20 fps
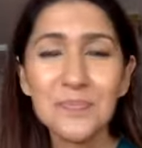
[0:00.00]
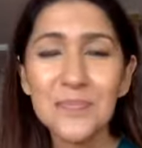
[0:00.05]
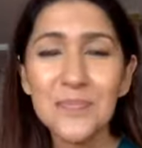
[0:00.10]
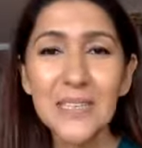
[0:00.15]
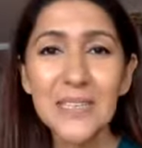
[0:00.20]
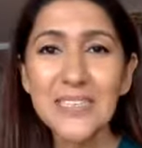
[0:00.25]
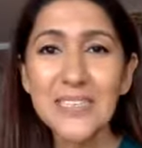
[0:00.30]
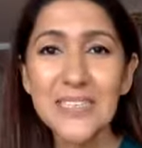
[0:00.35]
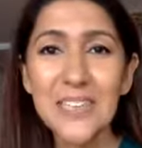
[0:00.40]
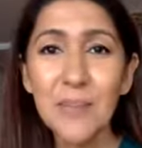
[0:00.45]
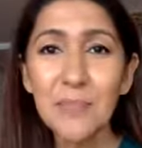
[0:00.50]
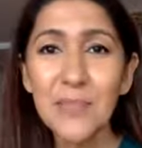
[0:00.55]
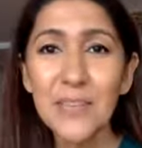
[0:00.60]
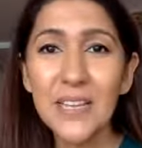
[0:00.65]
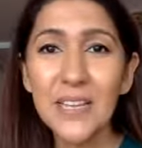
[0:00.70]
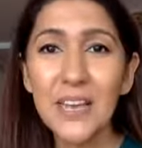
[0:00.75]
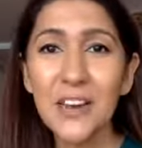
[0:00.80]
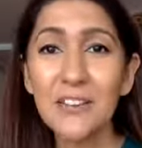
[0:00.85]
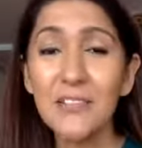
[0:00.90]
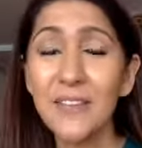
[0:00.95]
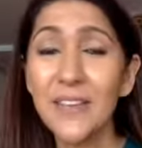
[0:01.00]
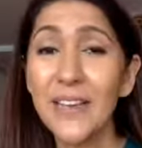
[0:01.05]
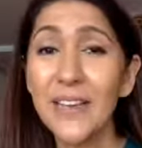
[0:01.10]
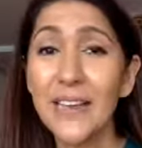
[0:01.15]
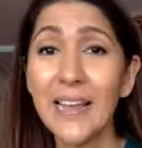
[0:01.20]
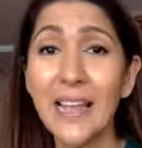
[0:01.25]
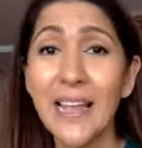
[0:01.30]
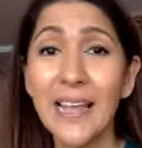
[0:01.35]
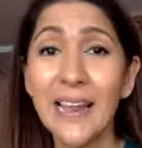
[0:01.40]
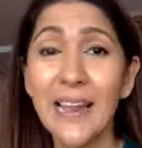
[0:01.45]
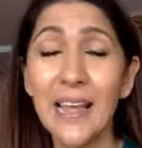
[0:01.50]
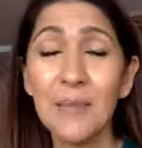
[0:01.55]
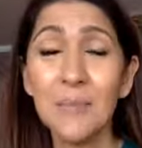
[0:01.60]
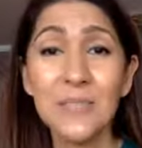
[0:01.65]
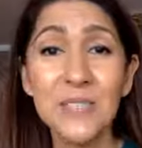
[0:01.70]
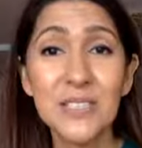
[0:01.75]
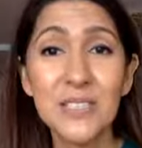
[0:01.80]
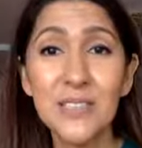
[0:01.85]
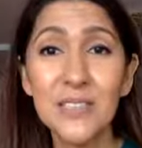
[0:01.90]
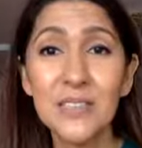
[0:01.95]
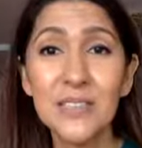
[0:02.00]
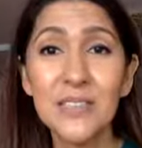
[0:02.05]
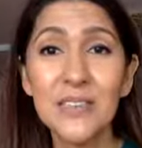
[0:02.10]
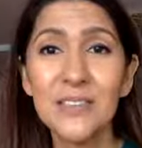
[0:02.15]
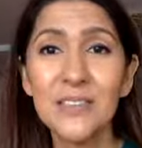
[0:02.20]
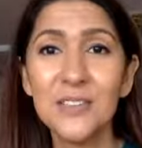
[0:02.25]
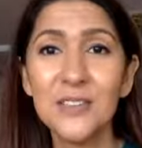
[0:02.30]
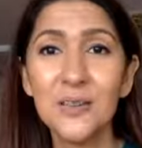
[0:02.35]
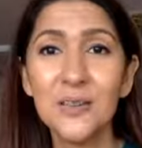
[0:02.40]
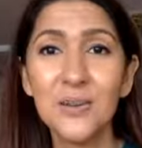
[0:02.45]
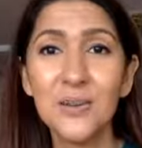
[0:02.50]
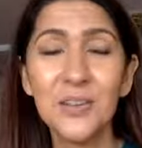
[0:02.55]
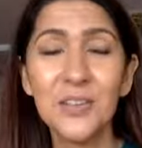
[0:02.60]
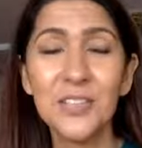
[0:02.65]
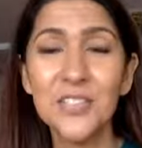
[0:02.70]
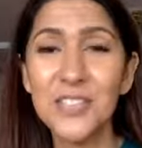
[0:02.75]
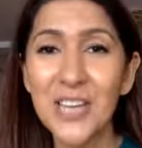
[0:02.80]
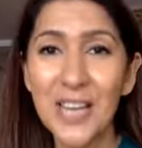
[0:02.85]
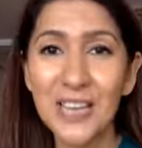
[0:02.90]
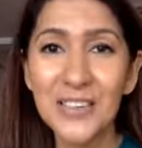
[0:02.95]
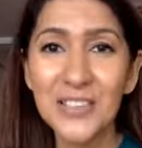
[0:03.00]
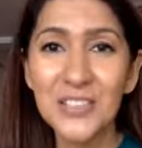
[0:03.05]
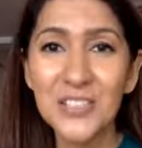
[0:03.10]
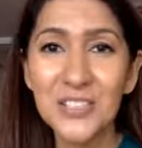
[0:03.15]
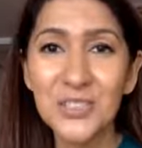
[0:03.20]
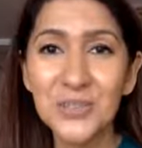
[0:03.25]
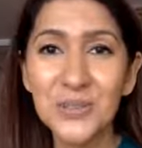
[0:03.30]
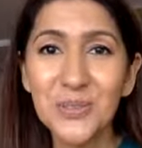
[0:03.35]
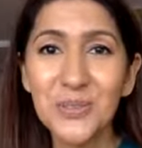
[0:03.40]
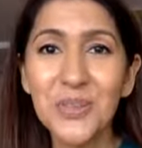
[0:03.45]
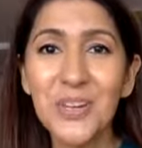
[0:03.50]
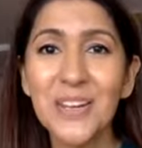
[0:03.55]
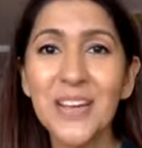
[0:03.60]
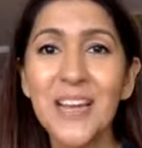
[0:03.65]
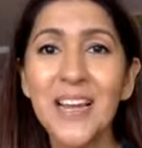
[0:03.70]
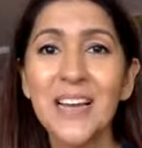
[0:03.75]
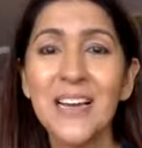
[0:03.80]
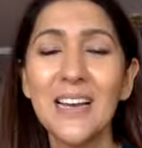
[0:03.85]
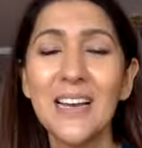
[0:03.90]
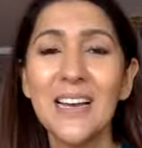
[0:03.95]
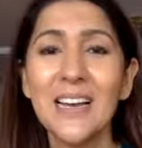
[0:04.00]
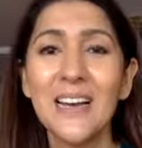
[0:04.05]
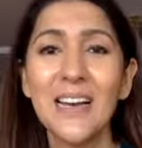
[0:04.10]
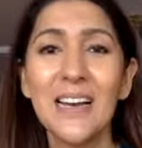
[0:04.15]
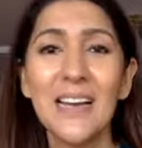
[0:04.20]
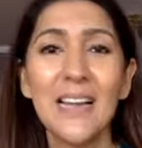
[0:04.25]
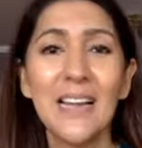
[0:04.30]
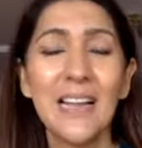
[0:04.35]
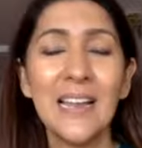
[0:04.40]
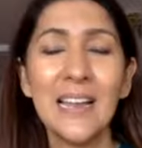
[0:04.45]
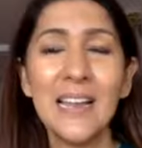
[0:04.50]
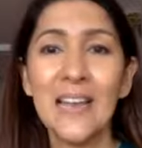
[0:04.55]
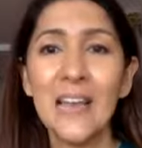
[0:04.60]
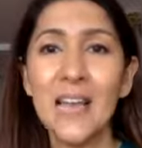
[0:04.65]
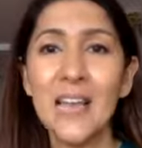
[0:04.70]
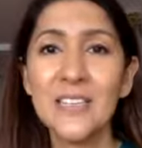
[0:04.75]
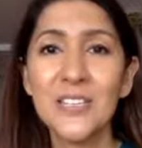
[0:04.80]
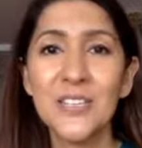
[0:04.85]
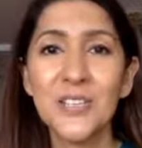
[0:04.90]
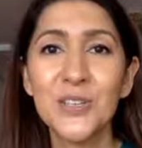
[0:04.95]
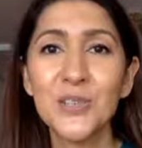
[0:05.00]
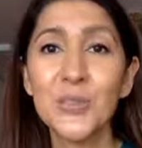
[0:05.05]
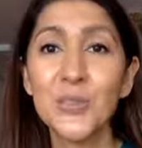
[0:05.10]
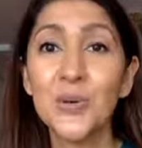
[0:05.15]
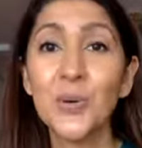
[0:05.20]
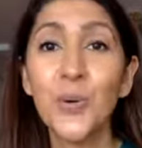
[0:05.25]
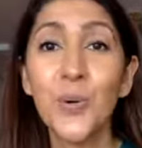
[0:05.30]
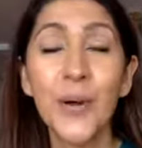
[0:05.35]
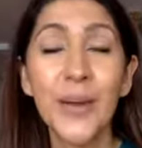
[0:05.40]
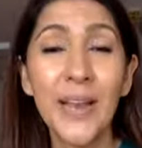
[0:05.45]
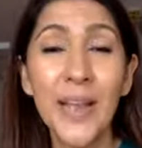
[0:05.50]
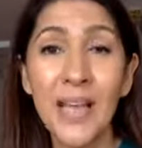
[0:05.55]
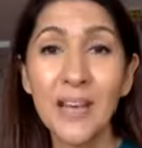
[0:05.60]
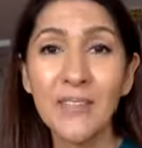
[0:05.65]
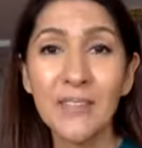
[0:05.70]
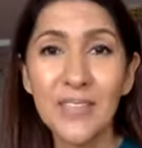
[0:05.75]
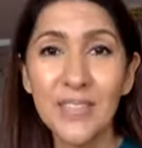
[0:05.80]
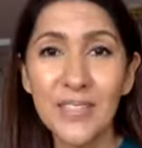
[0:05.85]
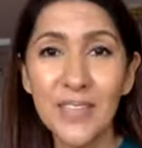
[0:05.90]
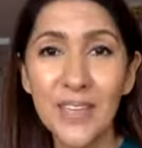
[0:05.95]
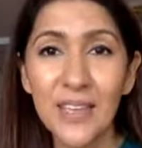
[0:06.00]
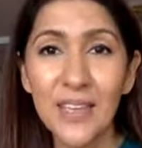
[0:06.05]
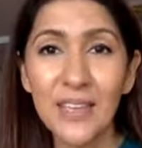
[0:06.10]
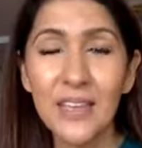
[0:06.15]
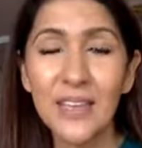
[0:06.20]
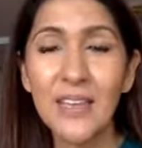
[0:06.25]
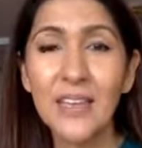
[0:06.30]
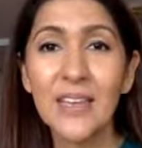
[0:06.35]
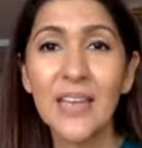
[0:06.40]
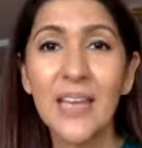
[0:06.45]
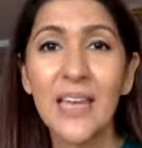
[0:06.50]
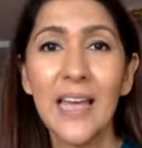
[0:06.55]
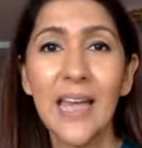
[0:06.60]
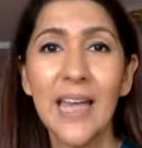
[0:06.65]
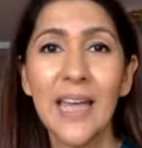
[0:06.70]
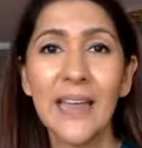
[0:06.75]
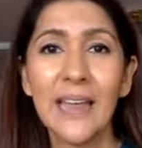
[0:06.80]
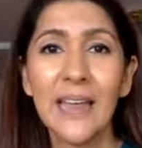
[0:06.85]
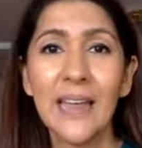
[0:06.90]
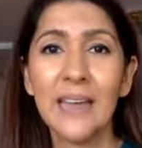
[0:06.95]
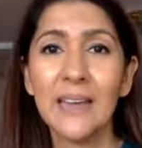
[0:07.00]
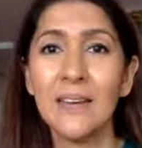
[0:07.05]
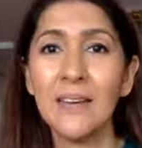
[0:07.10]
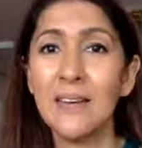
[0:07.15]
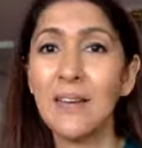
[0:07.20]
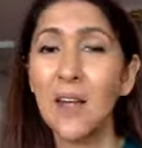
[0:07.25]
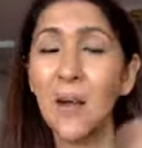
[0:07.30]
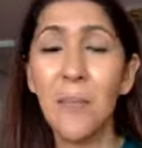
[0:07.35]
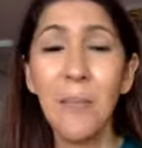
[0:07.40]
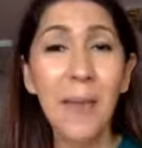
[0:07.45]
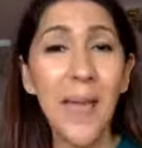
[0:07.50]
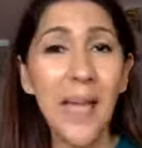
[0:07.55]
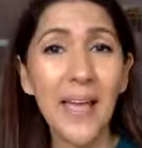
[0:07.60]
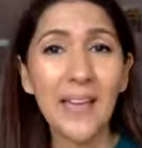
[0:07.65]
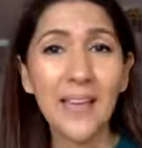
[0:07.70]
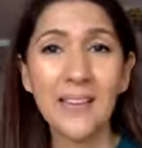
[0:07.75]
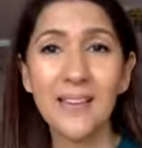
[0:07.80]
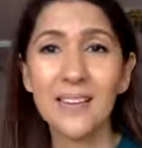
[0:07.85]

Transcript: something out of it. And I'm still, you know, going to challenge you and ask you to go and have a think and come back,